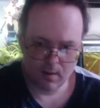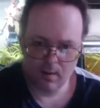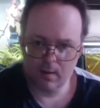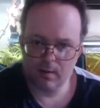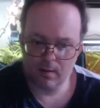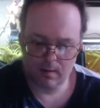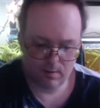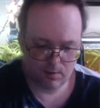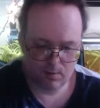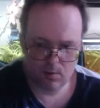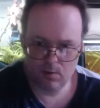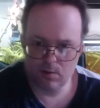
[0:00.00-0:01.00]

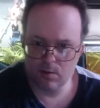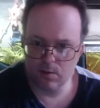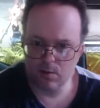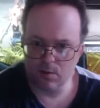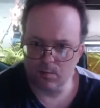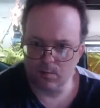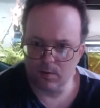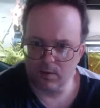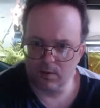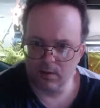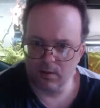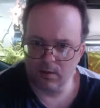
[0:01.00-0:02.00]
U2 stopped
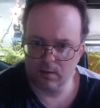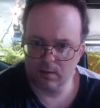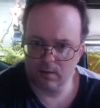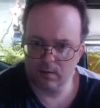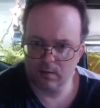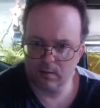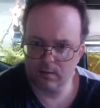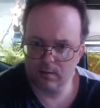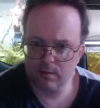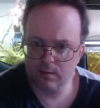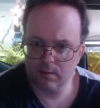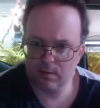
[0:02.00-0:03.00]
working.
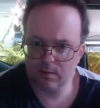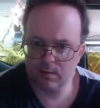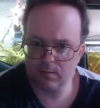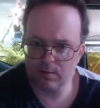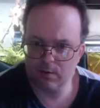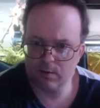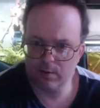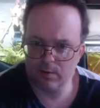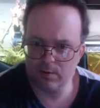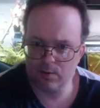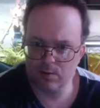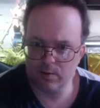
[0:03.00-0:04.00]
3
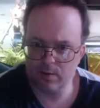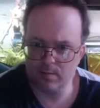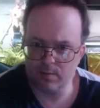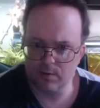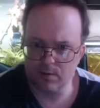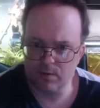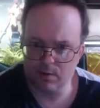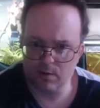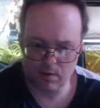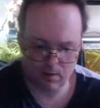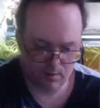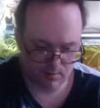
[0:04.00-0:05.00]
autos, 2 embers, and a
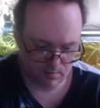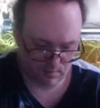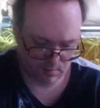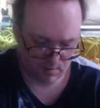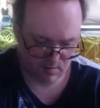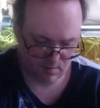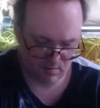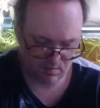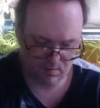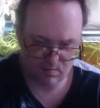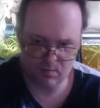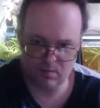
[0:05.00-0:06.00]
cardinal.
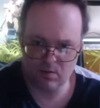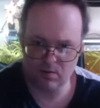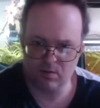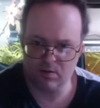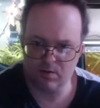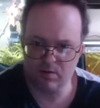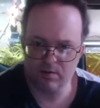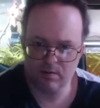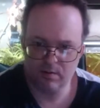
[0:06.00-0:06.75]
Oh, not good.